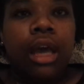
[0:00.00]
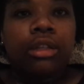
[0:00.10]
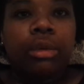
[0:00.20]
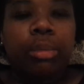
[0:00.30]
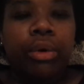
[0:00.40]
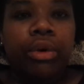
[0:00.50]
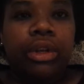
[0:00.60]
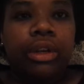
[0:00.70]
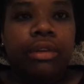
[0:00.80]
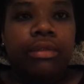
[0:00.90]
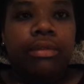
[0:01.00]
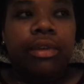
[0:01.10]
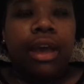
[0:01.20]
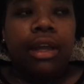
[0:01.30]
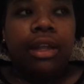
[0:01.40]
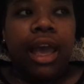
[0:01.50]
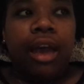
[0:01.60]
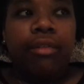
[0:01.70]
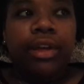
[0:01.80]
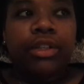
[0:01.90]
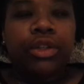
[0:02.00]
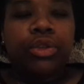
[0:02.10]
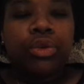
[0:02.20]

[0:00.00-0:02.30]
and supportive, and having to